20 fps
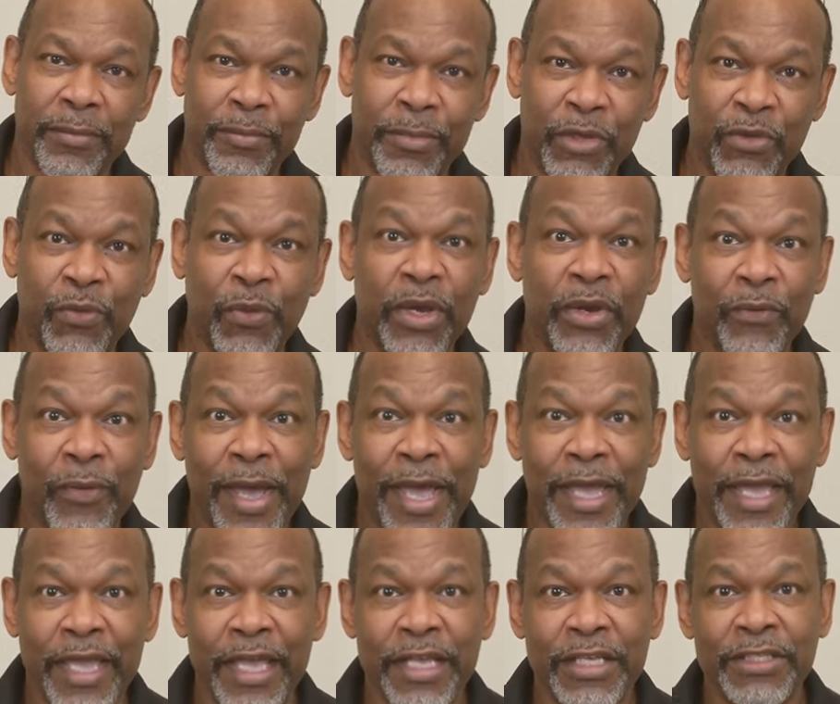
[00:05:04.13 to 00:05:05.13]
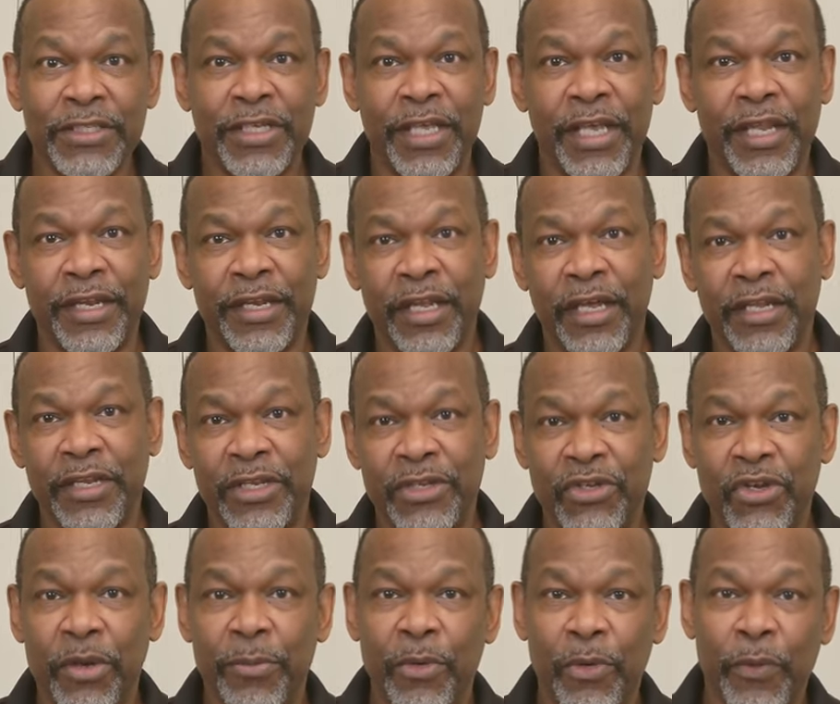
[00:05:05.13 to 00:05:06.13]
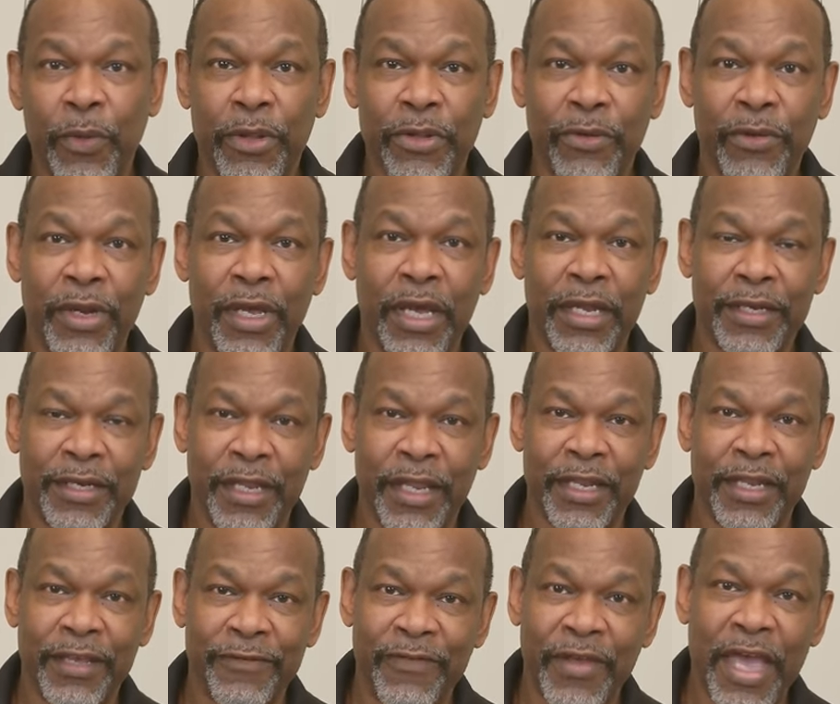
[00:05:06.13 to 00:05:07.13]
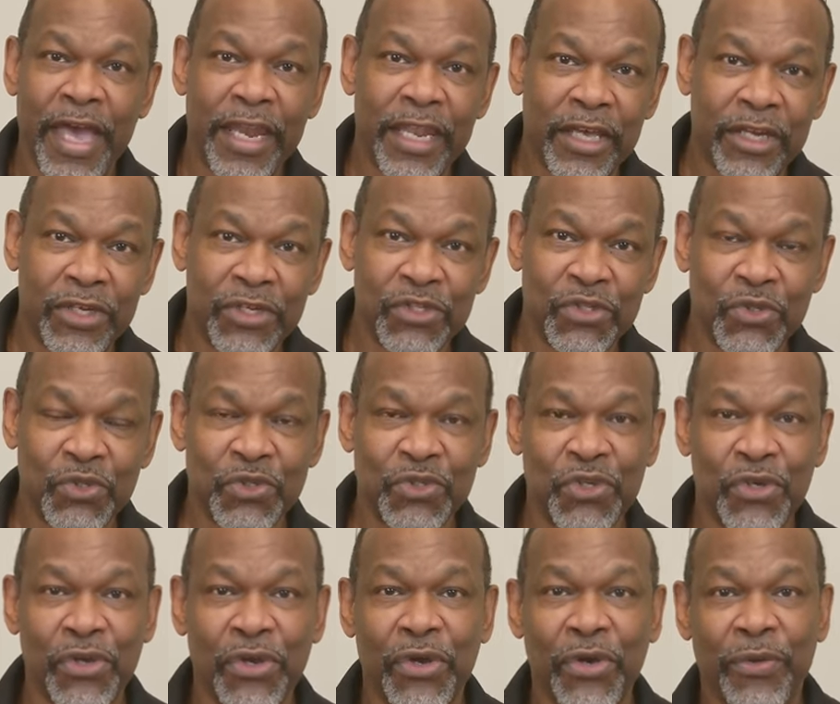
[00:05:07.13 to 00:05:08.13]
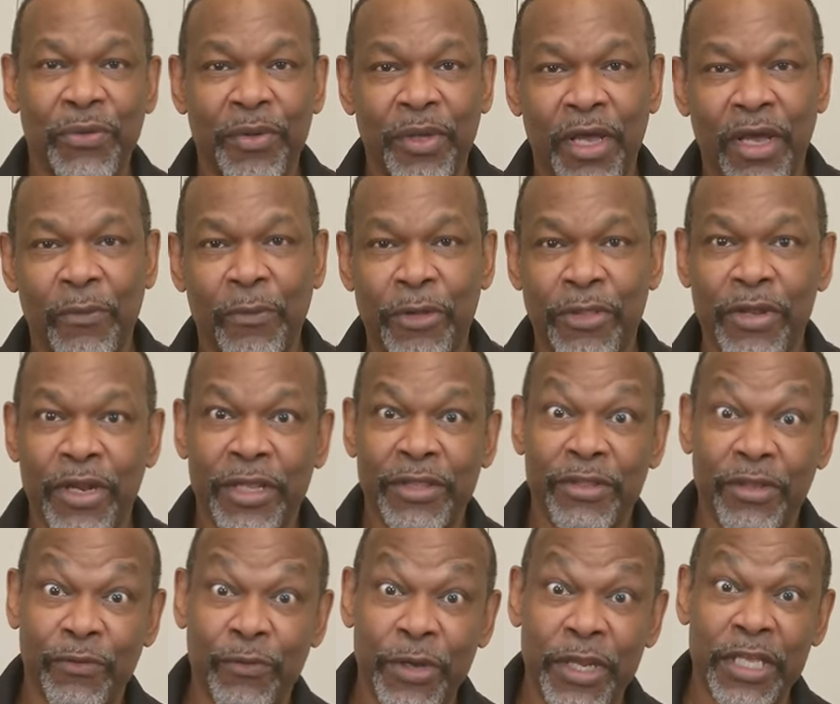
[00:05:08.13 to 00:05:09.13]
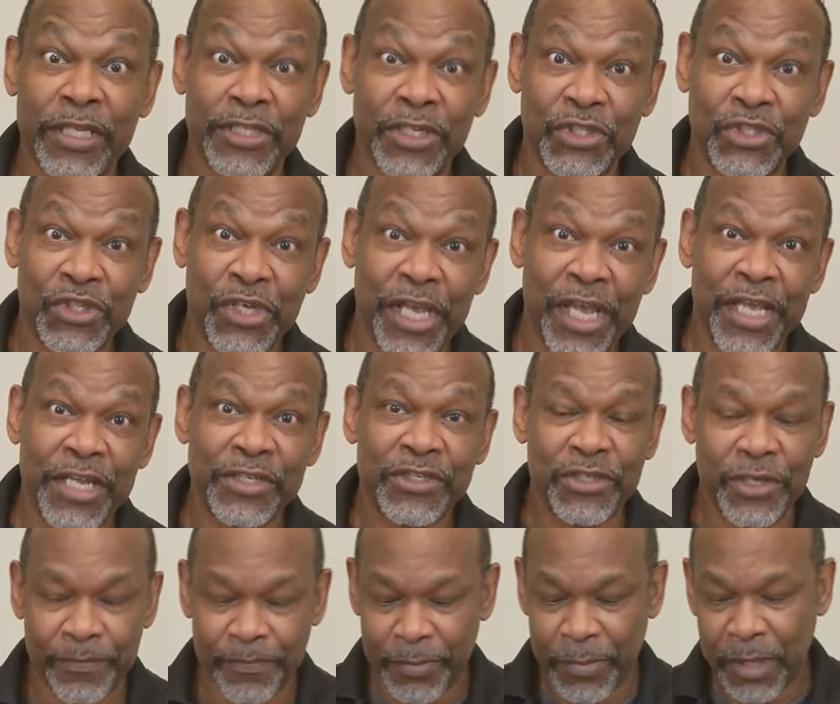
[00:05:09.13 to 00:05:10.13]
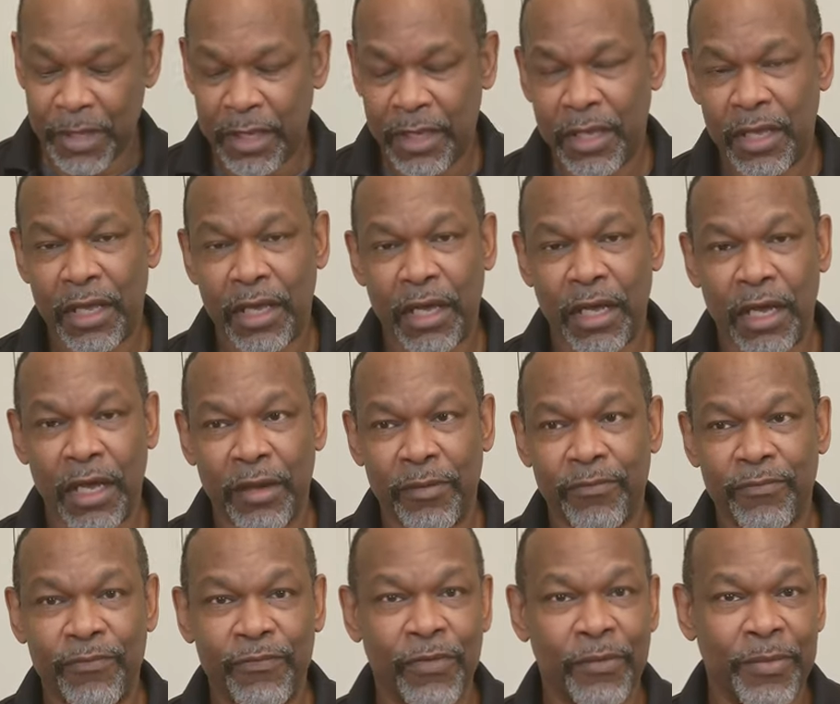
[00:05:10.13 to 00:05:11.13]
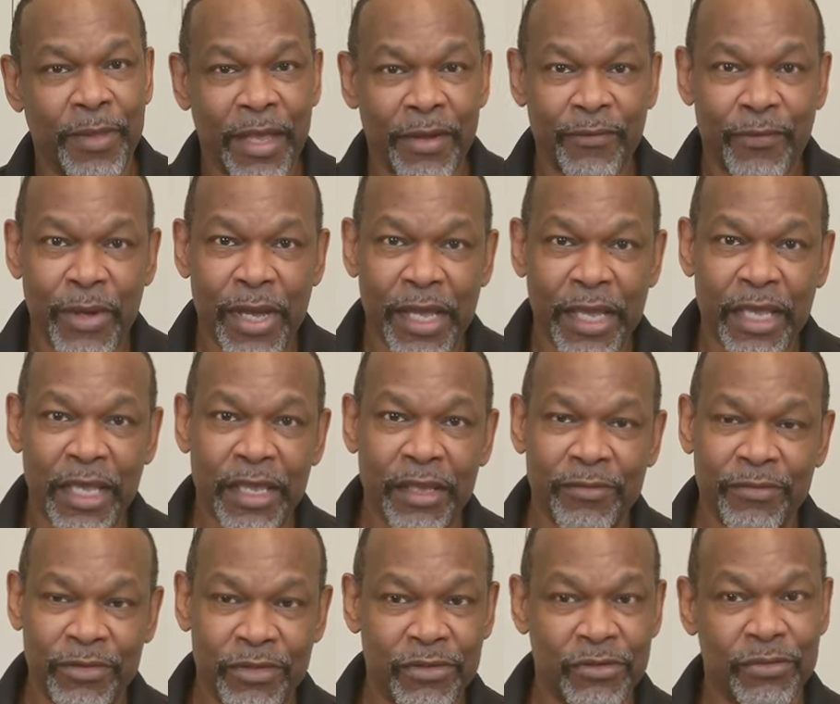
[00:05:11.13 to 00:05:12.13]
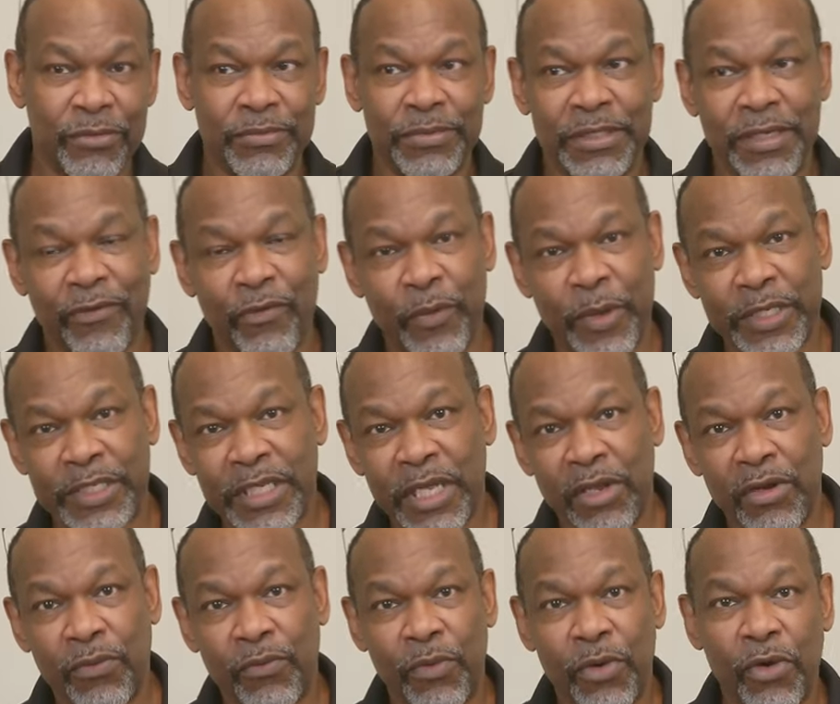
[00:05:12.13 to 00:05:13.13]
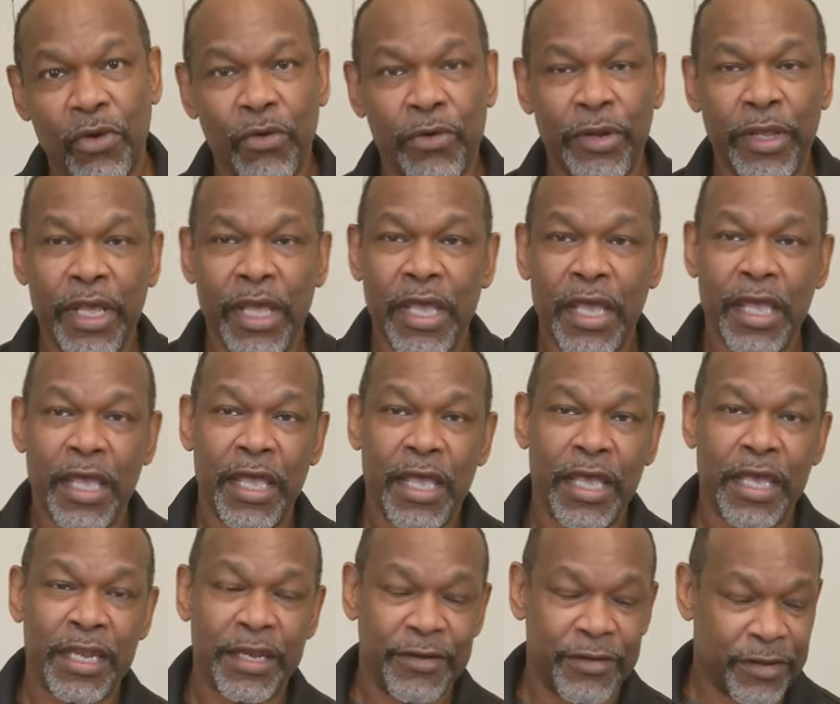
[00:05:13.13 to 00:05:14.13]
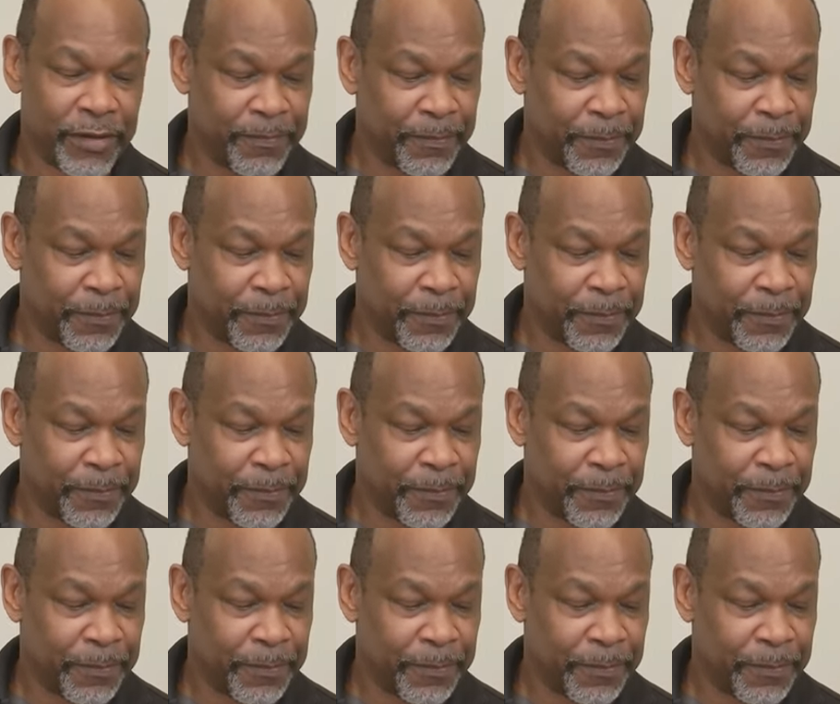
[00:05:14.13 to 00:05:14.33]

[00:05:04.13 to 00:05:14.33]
between rackings and uh, determine whether or not that if adding additional sugar, uh, whether or not the readings had changed uh, from that racking to several weeks down the road. And